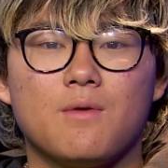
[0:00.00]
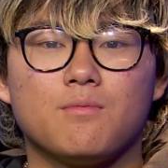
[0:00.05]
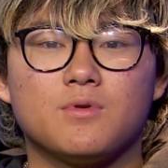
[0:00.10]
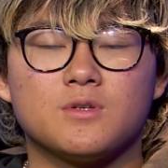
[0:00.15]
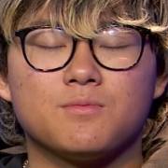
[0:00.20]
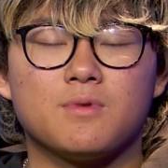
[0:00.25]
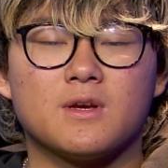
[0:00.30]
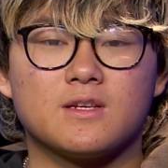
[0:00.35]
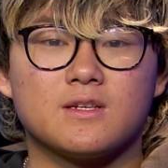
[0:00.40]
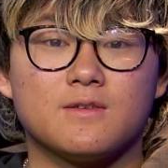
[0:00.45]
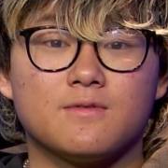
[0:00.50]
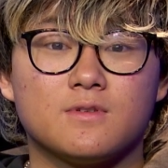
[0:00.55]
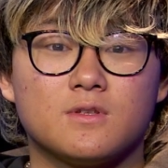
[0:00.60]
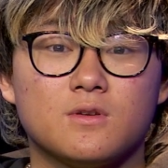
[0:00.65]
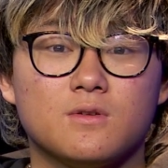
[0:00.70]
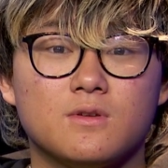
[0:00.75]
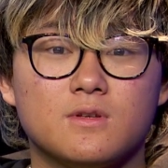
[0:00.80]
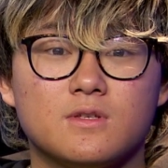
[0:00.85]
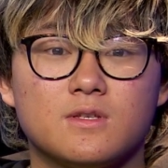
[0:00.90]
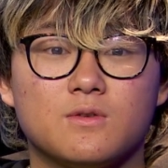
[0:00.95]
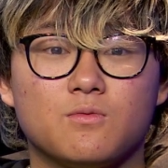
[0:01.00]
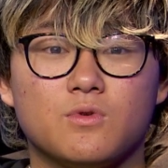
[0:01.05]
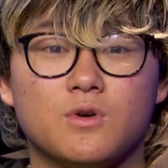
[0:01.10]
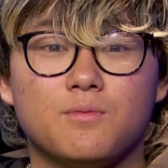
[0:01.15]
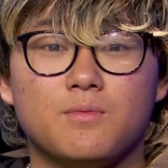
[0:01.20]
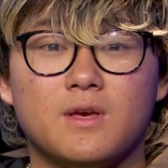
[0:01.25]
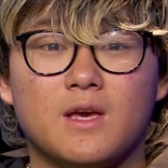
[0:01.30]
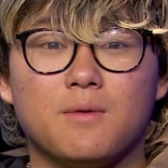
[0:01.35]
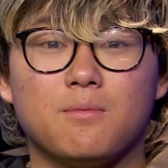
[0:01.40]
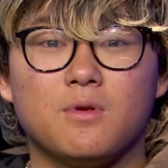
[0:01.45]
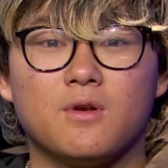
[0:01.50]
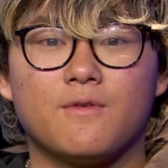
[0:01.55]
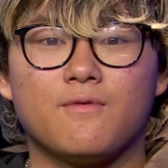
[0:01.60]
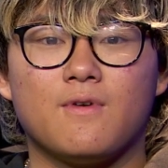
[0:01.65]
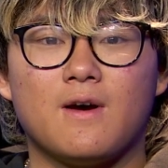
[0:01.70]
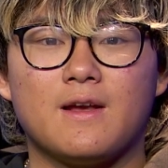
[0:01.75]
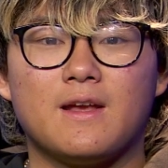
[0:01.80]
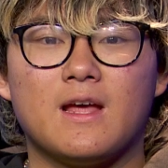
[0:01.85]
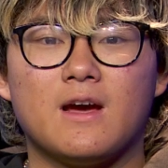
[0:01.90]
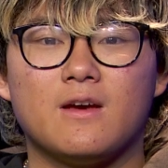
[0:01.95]
prospective students will be able to
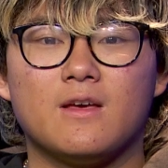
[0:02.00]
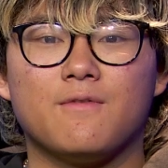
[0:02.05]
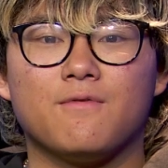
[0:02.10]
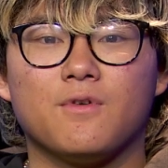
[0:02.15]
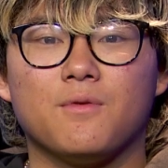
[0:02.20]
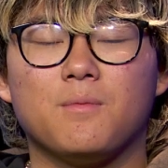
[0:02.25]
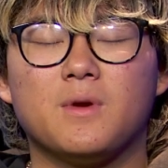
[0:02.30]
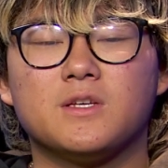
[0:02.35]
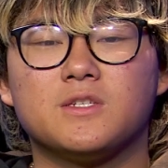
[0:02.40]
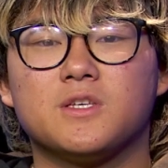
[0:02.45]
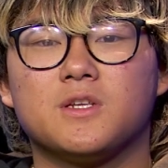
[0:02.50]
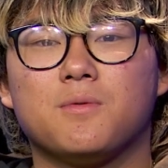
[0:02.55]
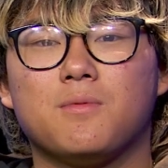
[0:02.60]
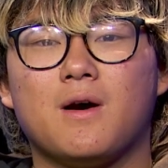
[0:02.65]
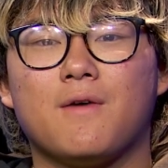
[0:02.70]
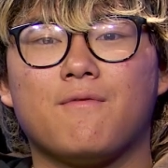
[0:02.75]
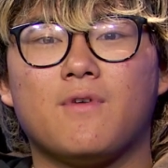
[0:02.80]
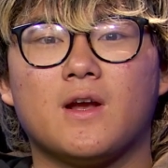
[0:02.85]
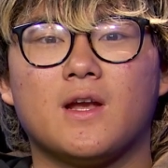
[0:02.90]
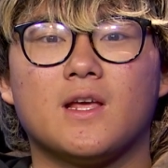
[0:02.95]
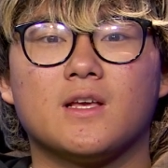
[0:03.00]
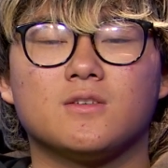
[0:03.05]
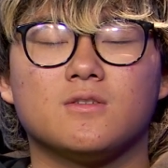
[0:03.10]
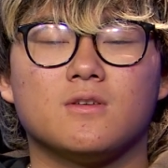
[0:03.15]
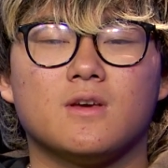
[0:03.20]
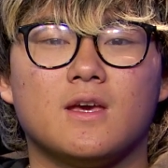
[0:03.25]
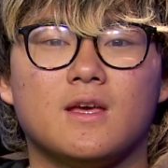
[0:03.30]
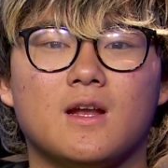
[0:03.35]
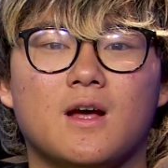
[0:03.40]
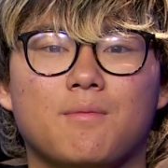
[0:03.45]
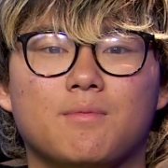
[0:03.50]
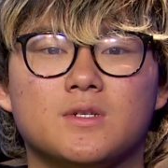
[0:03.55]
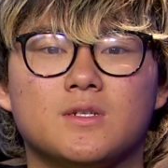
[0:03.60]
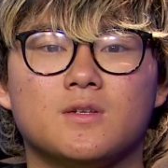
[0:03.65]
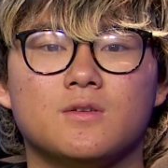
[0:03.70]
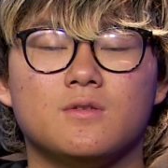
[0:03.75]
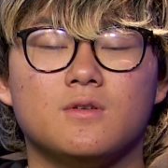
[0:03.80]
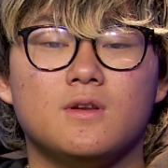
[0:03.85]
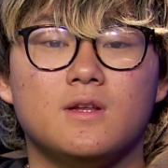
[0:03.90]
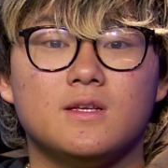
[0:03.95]
find out information about financial aid
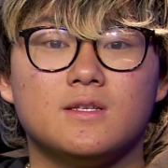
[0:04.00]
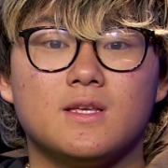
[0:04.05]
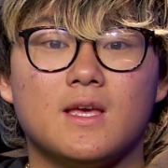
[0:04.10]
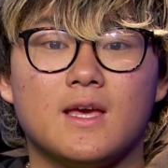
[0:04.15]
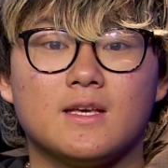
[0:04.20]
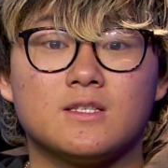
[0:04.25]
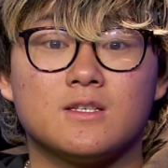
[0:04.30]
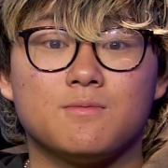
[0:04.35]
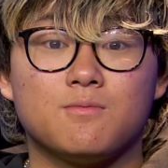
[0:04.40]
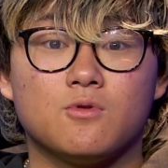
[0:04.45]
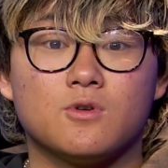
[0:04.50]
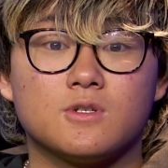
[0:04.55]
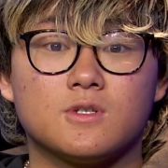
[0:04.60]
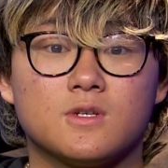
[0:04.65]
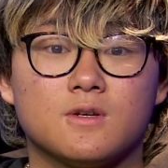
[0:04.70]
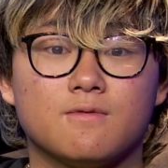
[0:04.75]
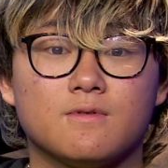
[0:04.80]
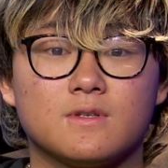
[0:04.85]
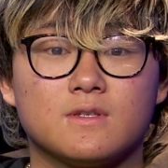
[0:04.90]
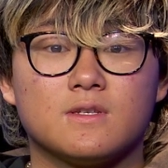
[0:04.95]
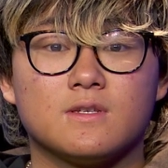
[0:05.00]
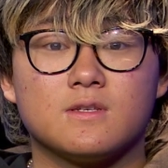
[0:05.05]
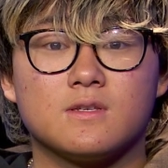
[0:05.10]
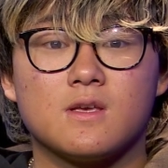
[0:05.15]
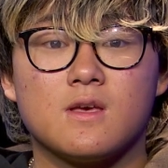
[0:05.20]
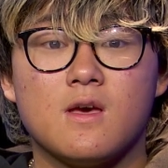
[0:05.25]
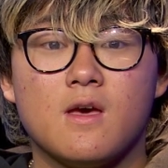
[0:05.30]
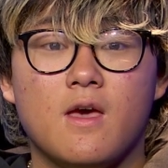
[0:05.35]
opportunities and support services.